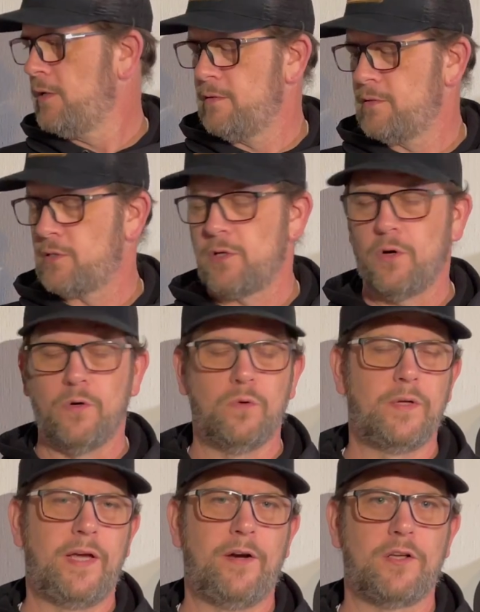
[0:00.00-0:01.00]

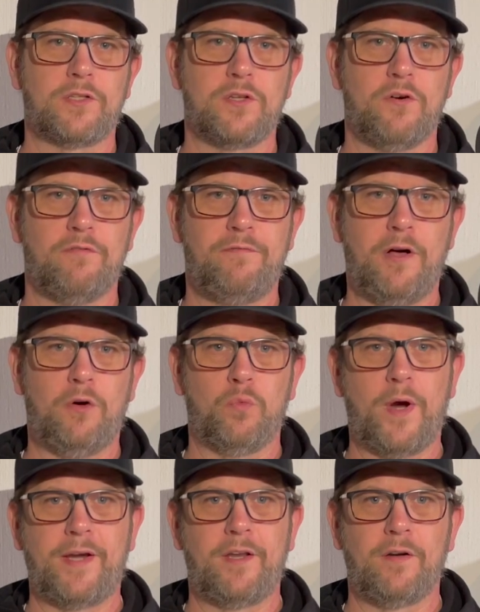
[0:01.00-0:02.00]
So it also fell
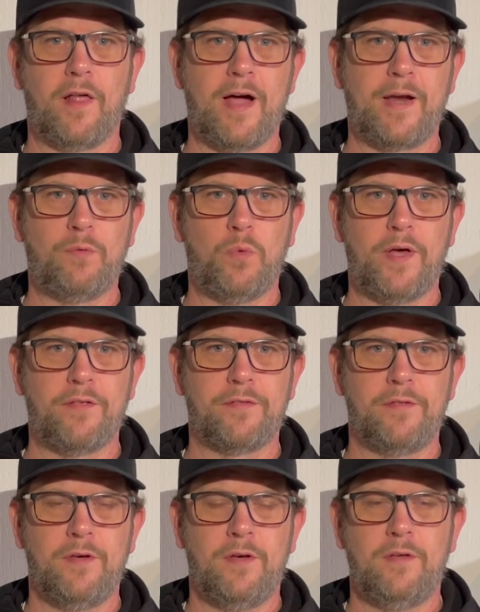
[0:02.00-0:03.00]
right in line
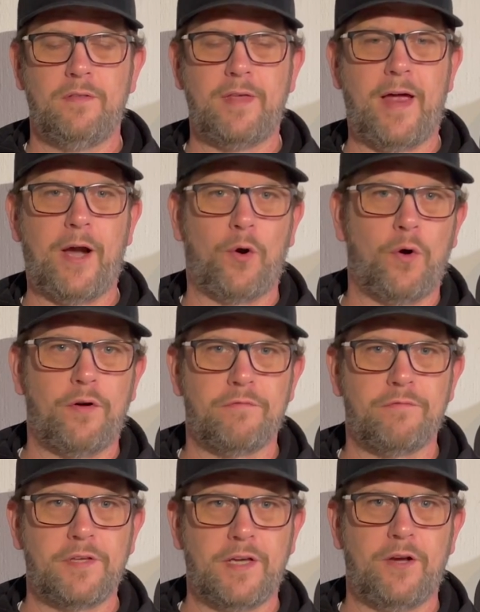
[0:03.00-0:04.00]
with the era
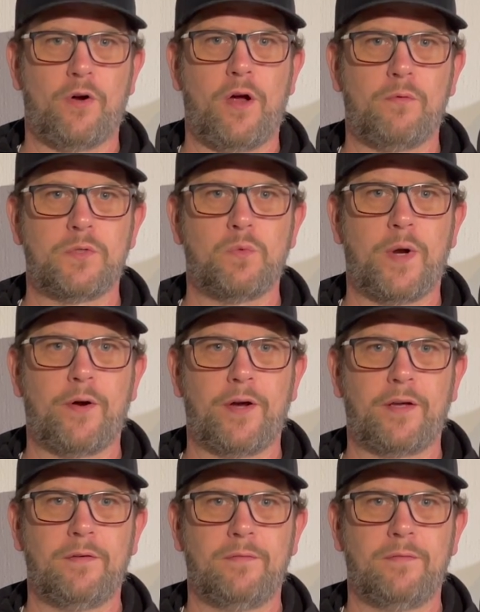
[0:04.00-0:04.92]
of the gear I was wearing.